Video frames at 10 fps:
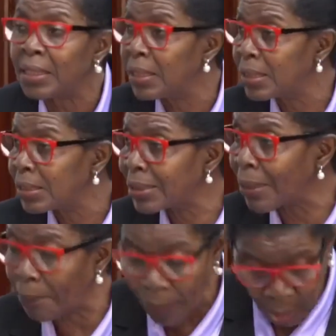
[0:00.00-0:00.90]

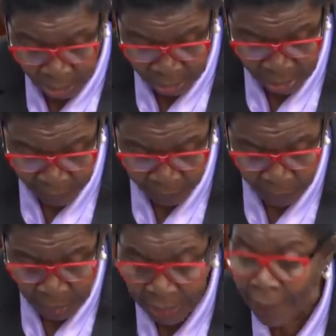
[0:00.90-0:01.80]
support
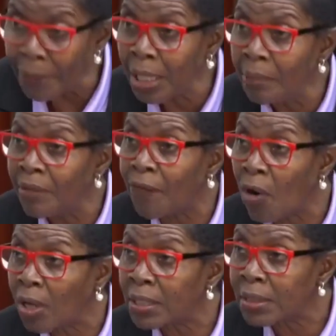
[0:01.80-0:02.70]
the bill
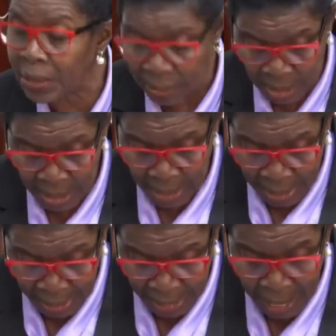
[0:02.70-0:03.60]
before us,
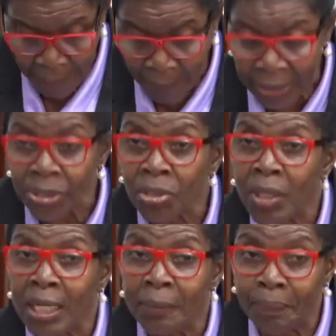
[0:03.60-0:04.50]
and I am
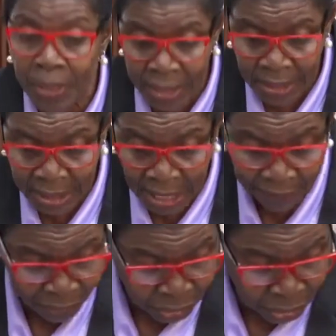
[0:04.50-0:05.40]
particularly pleased this
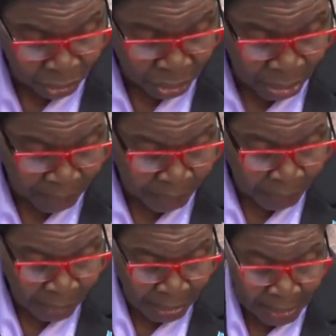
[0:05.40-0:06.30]
afternoon
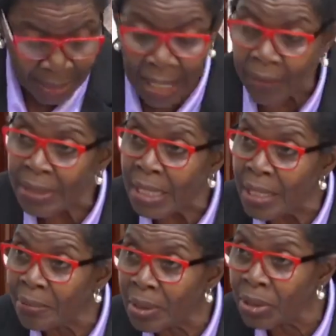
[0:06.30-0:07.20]
that I was
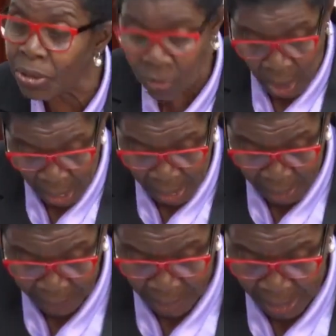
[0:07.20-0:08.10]
able to
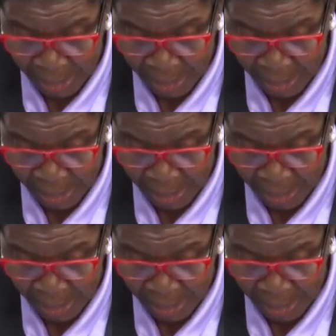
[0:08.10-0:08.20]
add my